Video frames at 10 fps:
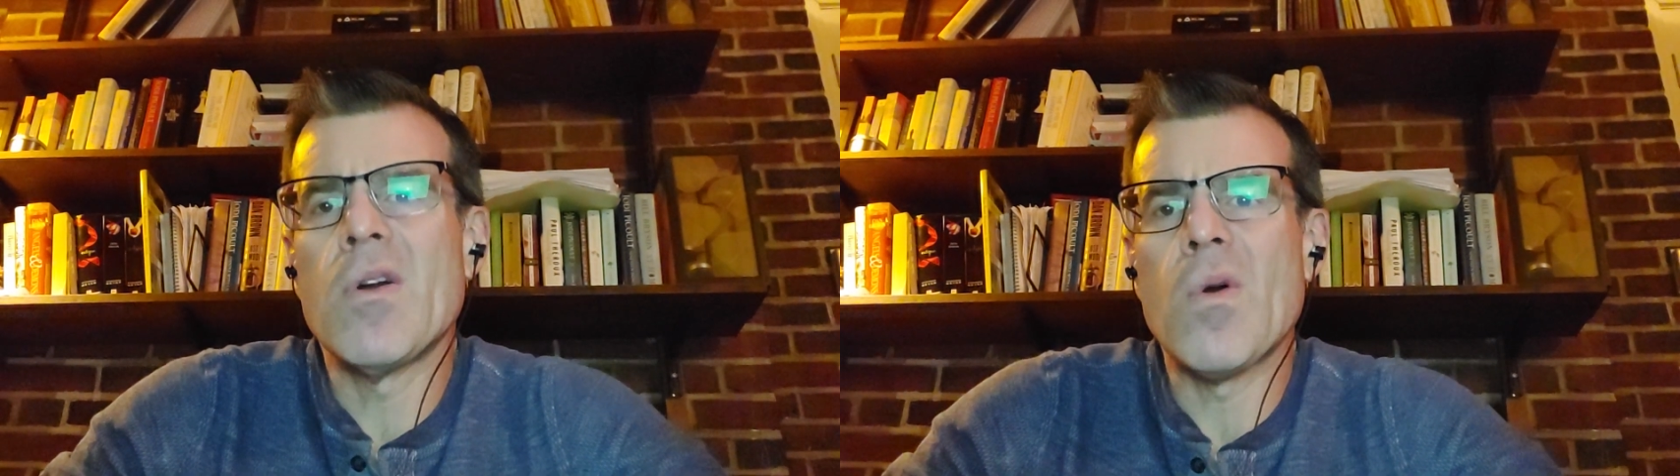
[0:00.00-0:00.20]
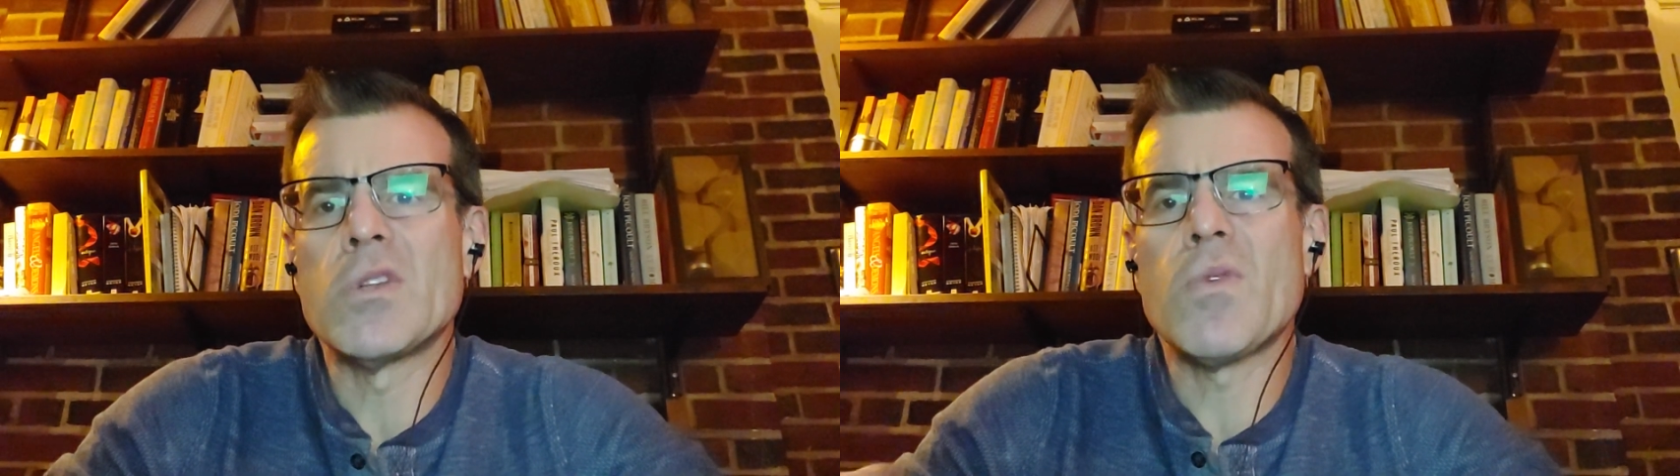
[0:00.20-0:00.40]

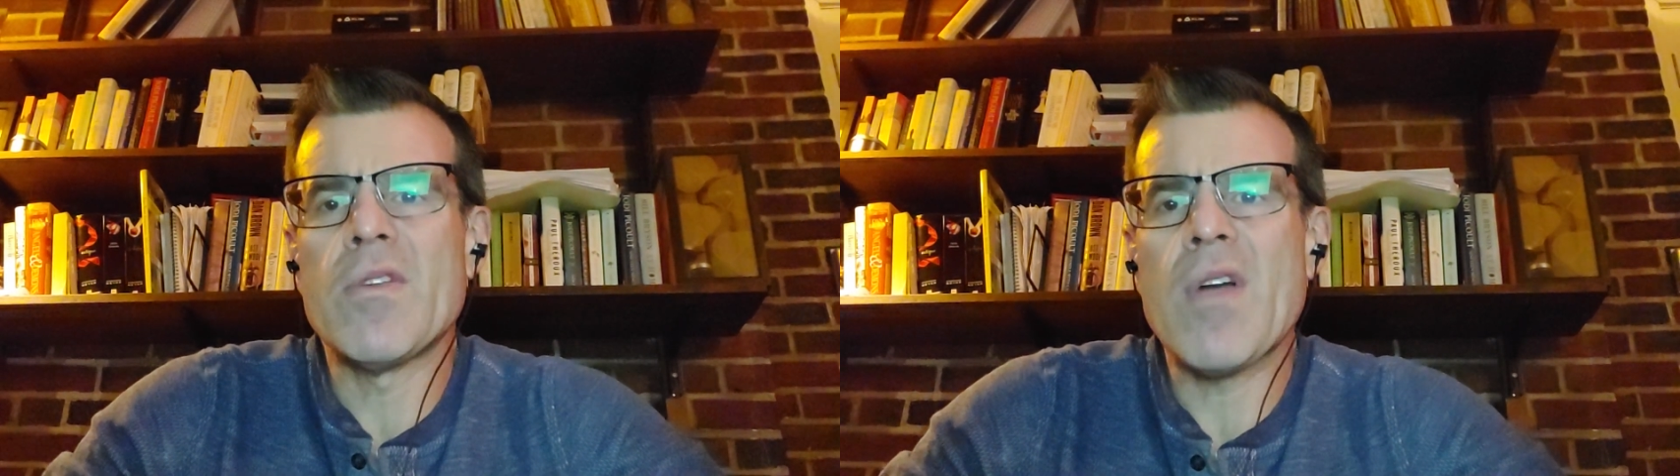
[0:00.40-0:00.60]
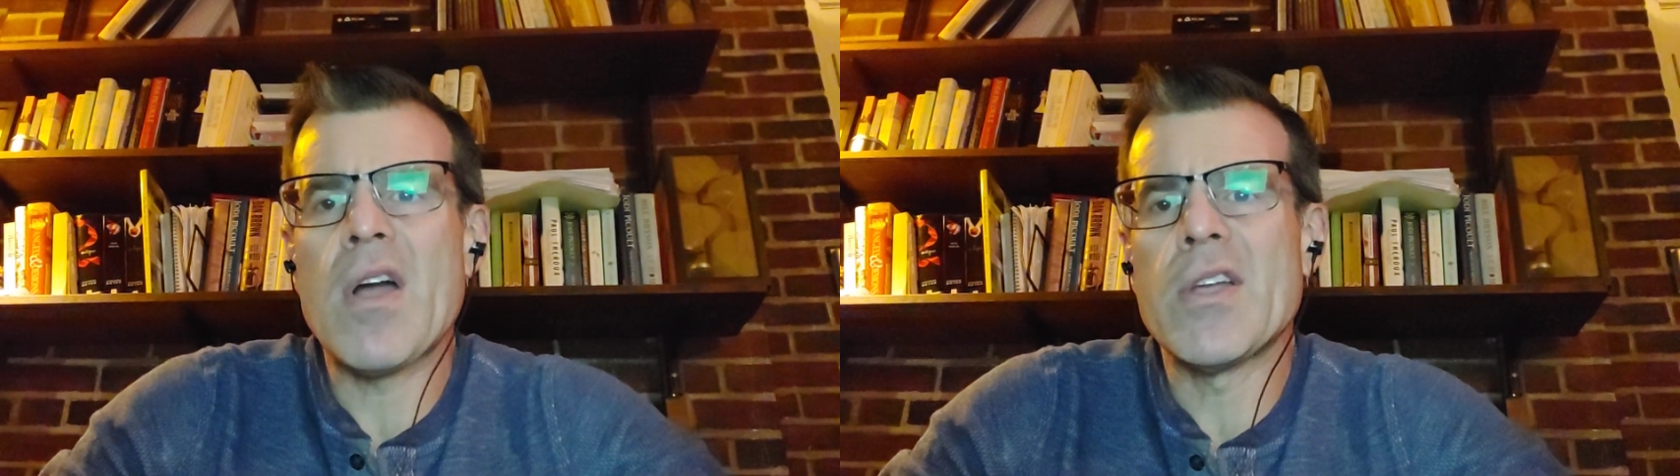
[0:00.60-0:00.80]
or
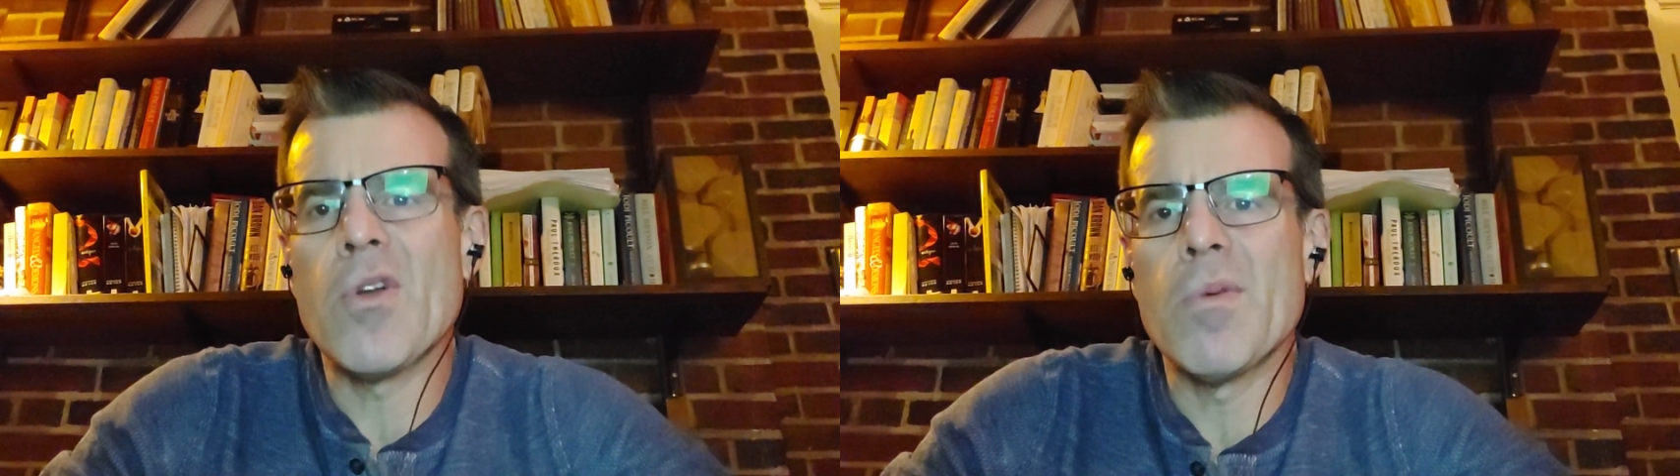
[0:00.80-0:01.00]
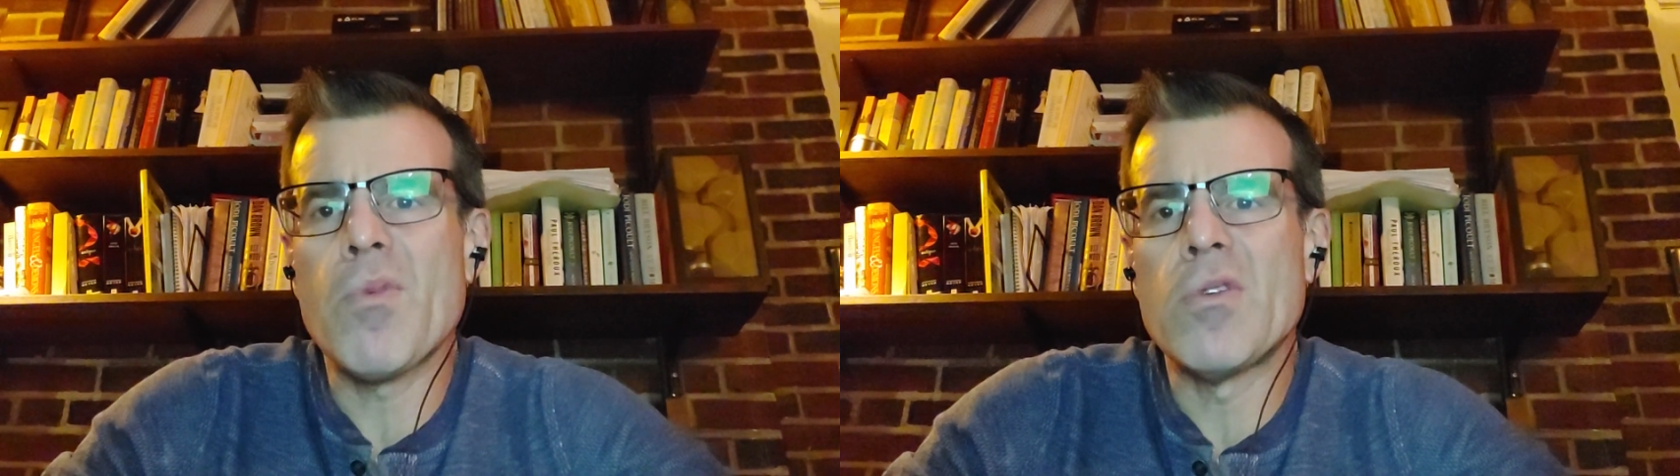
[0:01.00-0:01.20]
24-hour
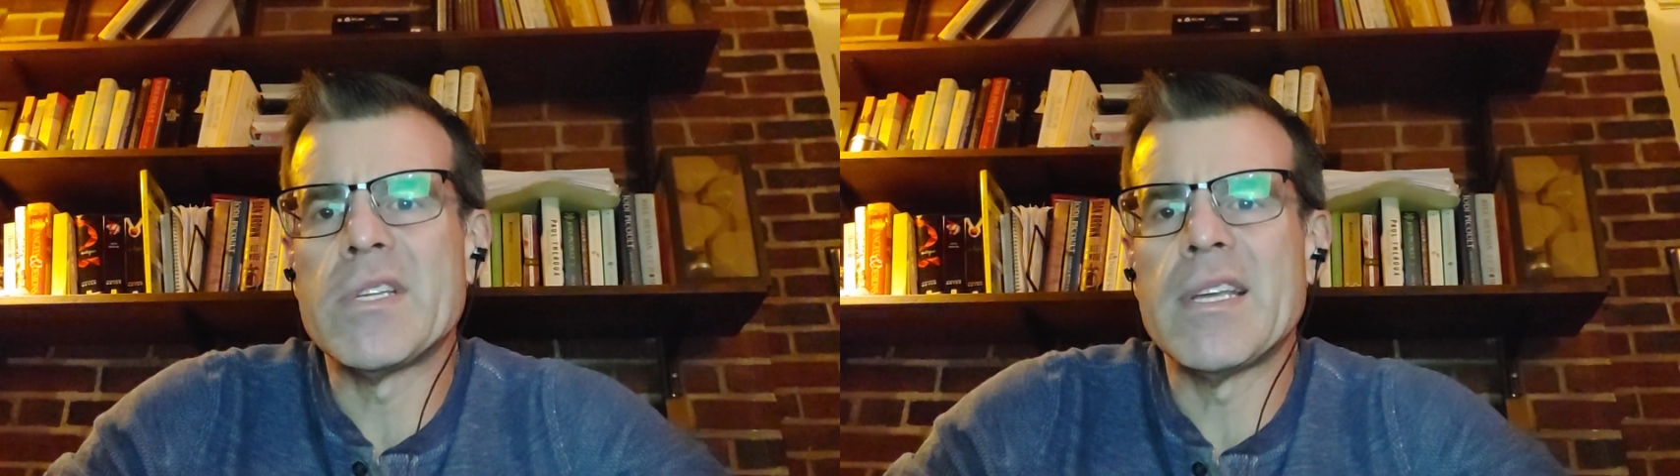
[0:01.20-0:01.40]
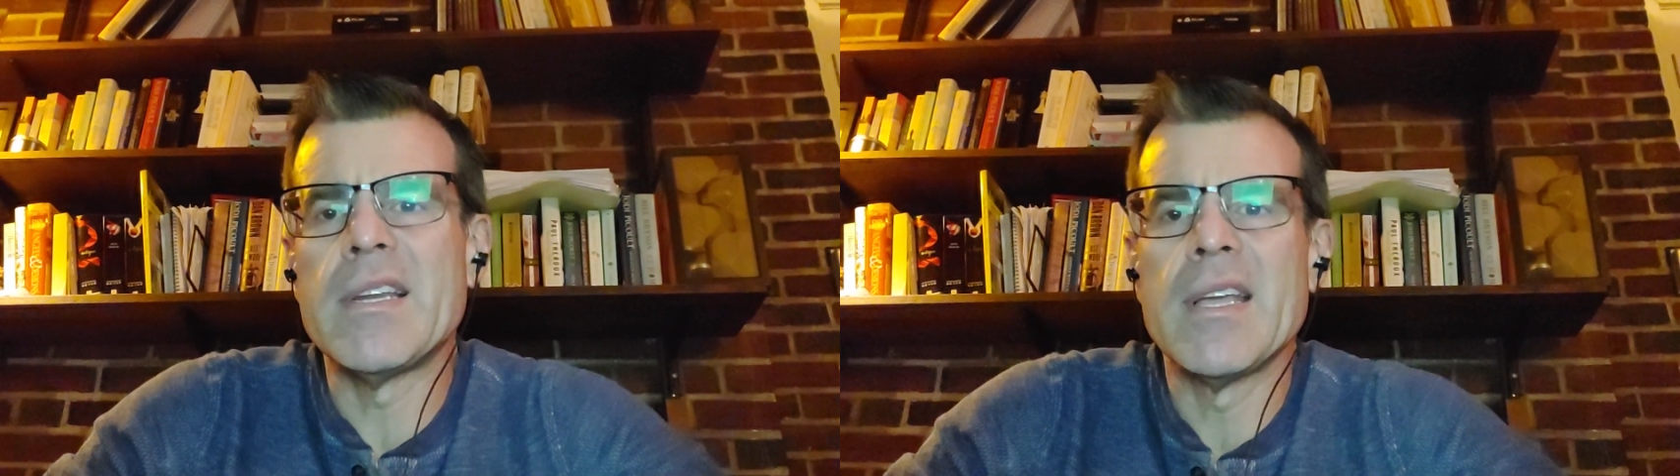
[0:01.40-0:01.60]
urine
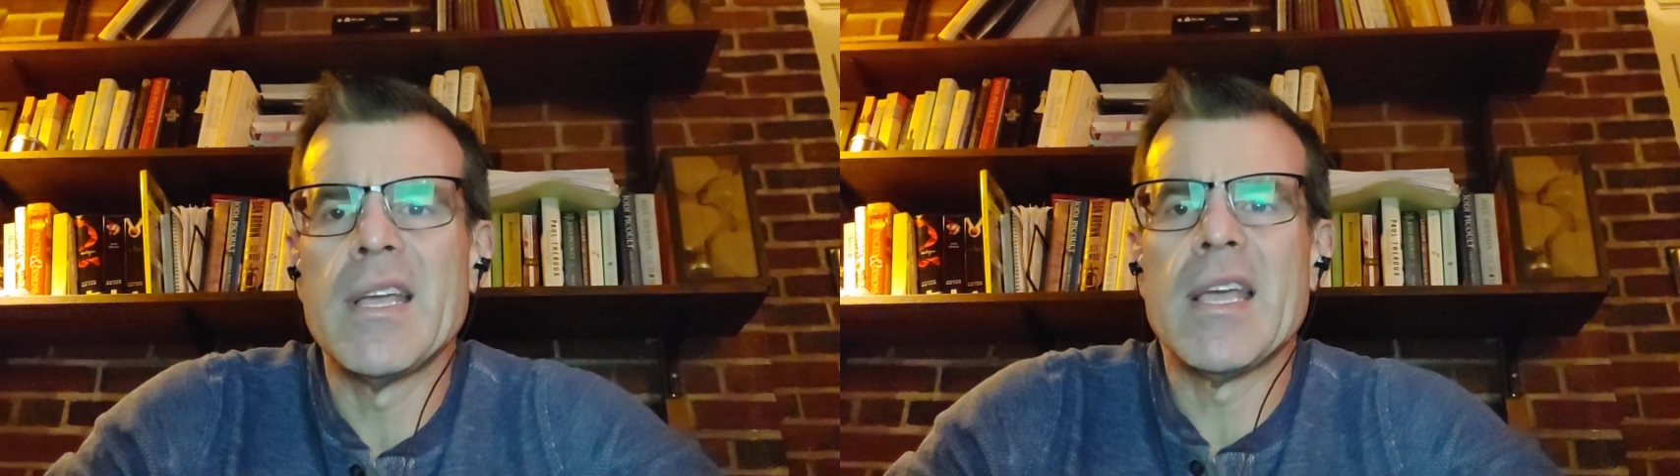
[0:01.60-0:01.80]
protein